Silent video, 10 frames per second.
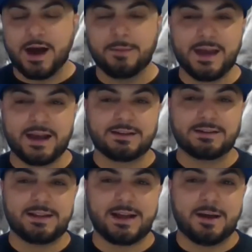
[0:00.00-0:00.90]
I'm not
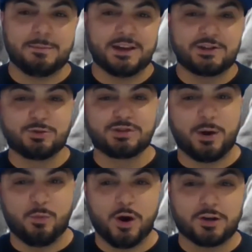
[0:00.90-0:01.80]
going to lie, man. As soon as
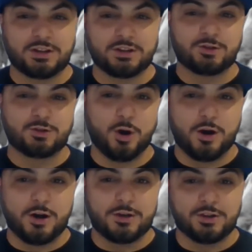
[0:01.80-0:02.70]
I walked in the
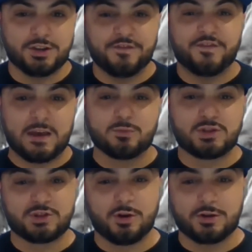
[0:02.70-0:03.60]
door, your fight
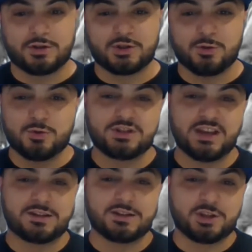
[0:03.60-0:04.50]
was on. So you
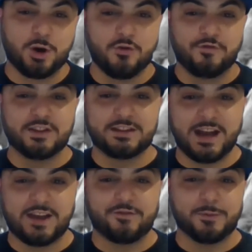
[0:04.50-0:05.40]
set the tone for the
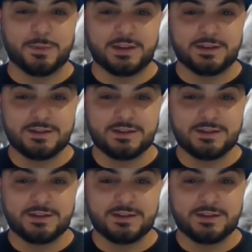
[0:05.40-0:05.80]
night for me.